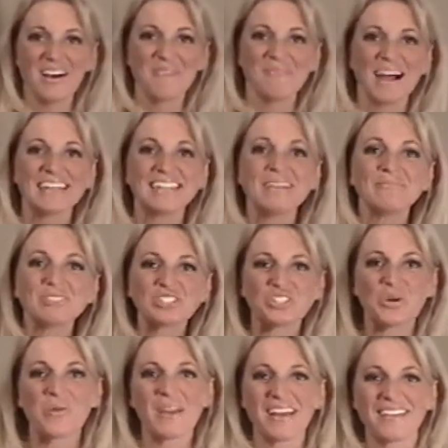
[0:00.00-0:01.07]
my name is
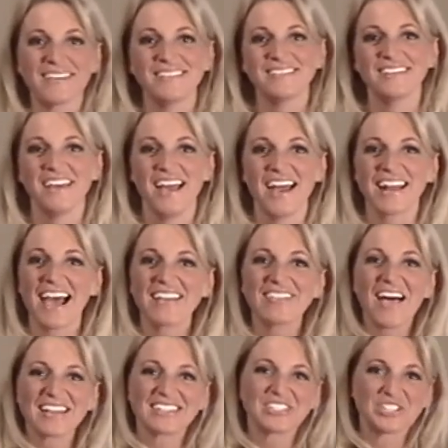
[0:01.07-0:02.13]
JoAnna, and I'd
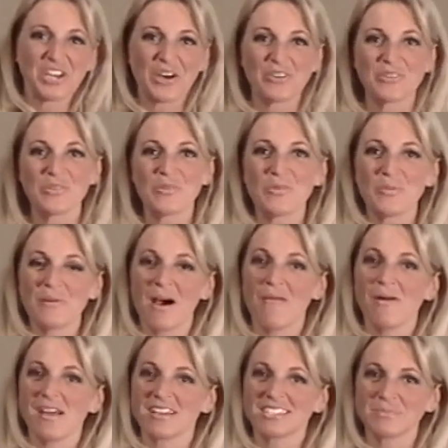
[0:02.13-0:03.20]
like to tell you about
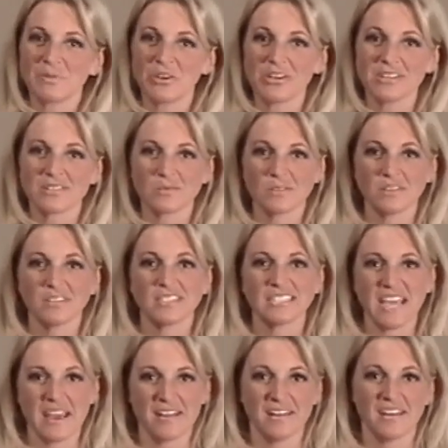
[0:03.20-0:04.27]
my experience with
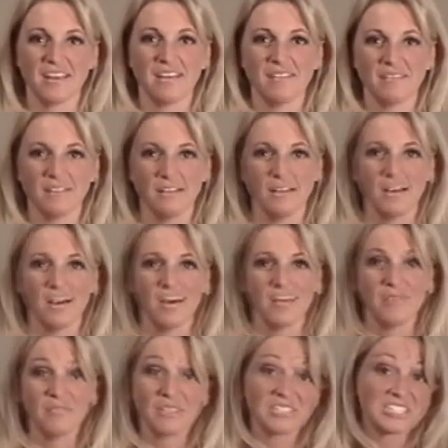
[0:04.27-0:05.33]
insanity.
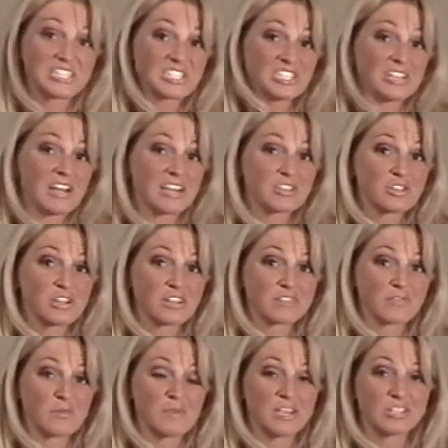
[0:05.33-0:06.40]
I, my 60-day
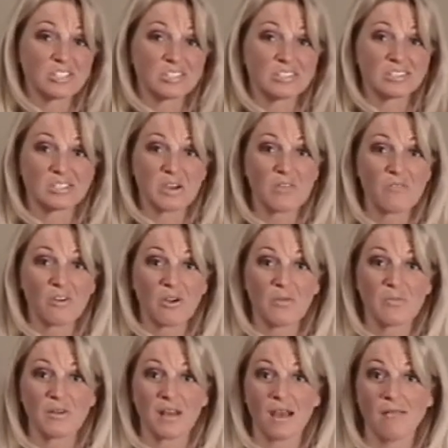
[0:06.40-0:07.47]
transformation is over,
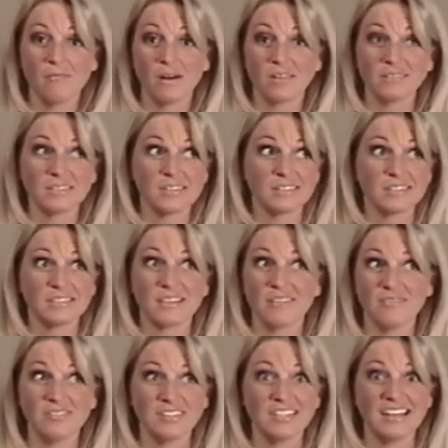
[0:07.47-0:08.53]
but I'm on days
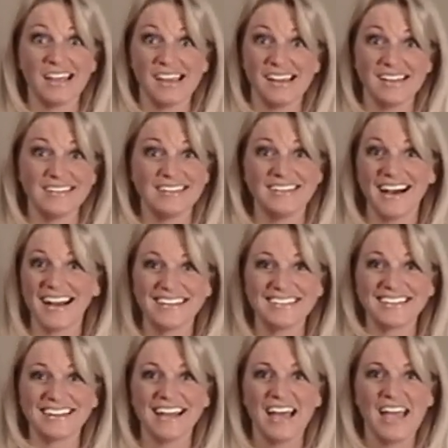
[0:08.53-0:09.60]
70, 80,
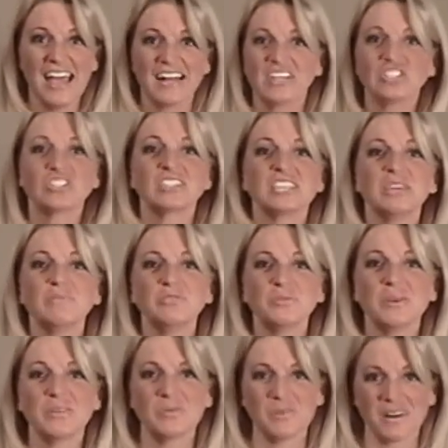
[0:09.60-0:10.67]
90, and I just keep
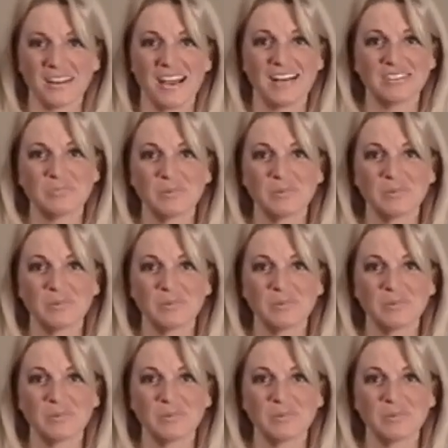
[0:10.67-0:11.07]
doing the workouts